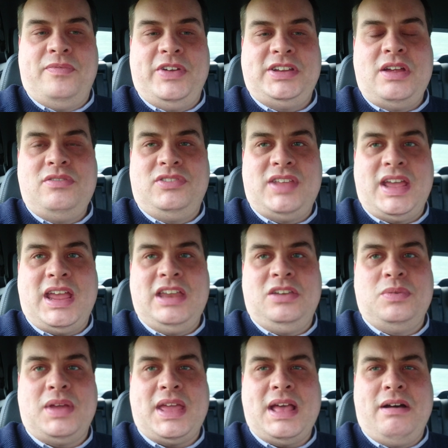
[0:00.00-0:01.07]
it. They don't take
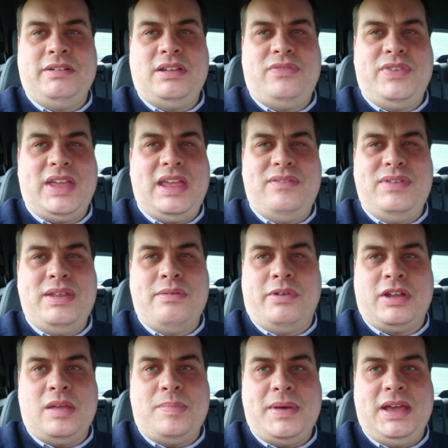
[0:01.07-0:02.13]
into account, I don't think, giving you your
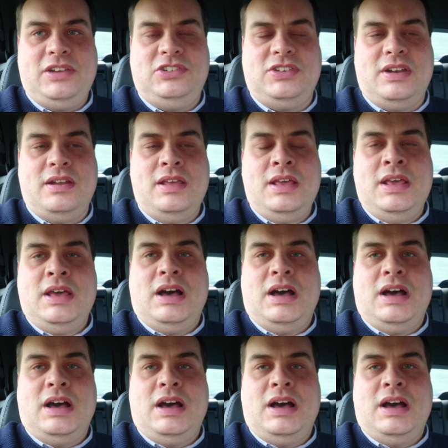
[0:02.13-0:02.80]
occupation.